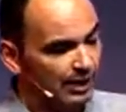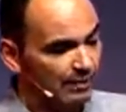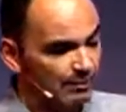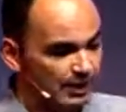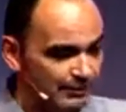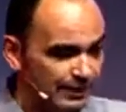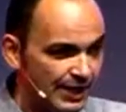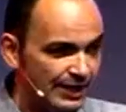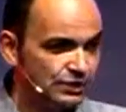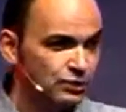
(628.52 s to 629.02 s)

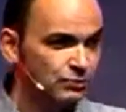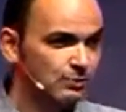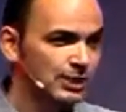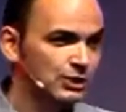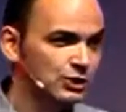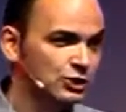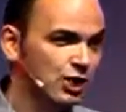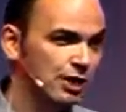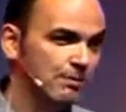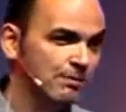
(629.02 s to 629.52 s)
But back to my
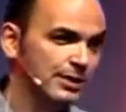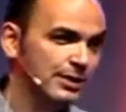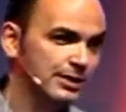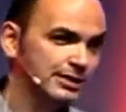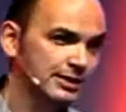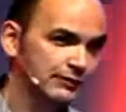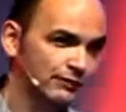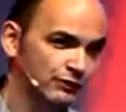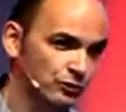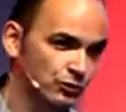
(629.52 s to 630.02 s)
topic,
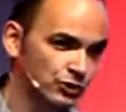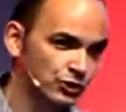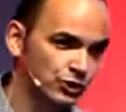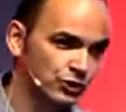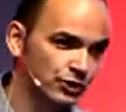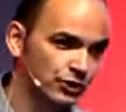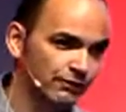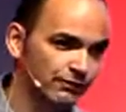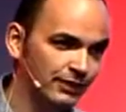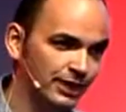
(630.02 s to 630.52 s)
the
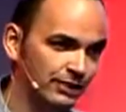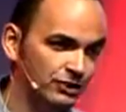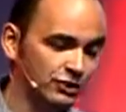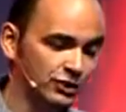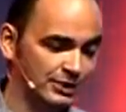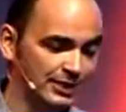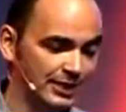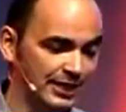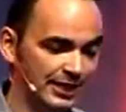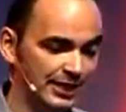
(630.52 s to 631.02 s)
future of leisure
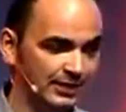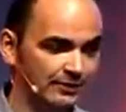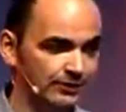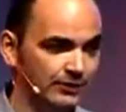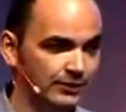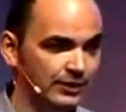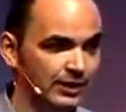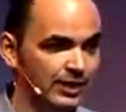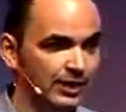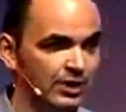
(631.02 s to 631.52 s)

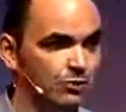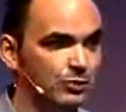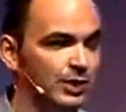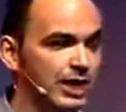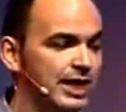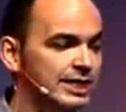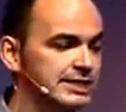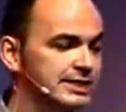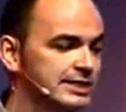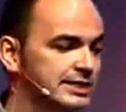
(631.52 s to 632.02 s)
time. We
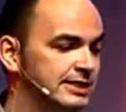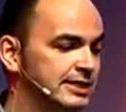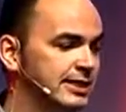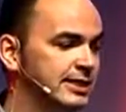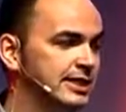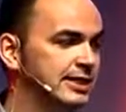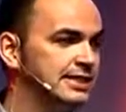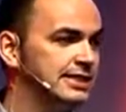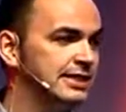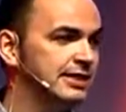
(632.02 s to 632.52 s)
asked the
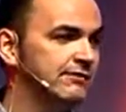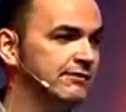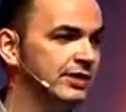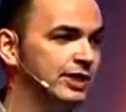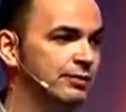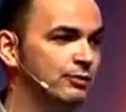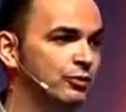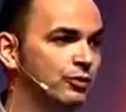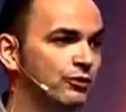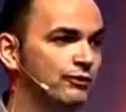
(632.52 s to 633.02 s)
easy and
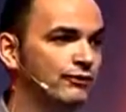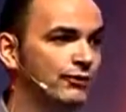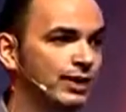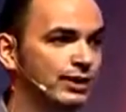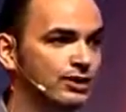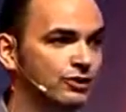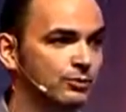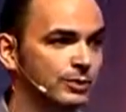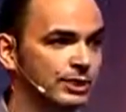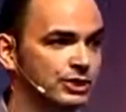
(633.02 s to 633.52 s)
very
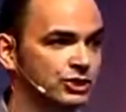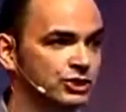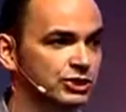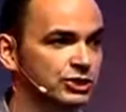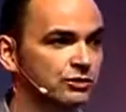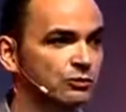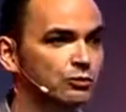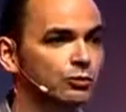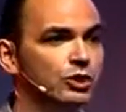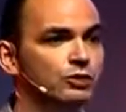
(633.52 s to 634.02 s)
profound
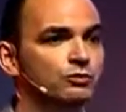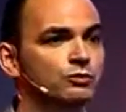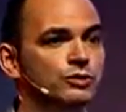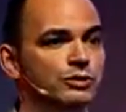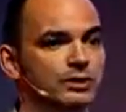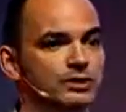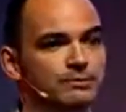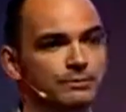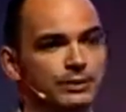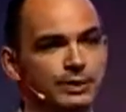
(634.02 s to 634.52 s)
question, what
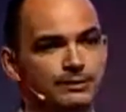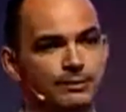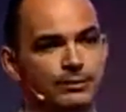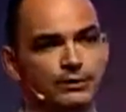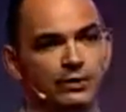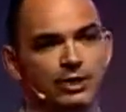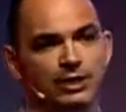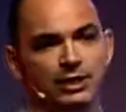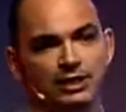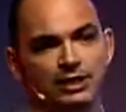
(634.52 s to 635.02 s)
would the
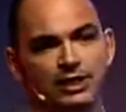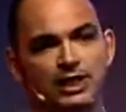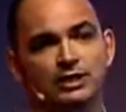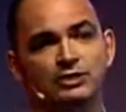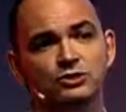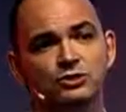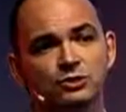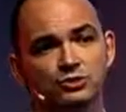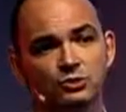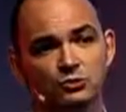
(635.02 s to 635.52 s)
people like
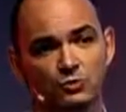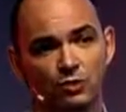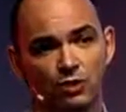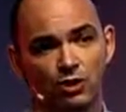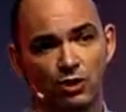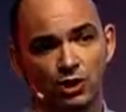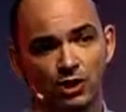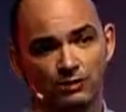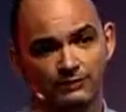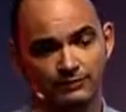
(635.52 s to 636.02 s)
to do more
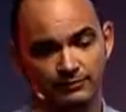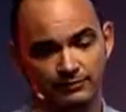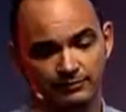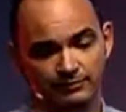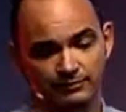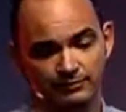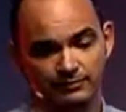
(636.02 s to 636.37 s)
often?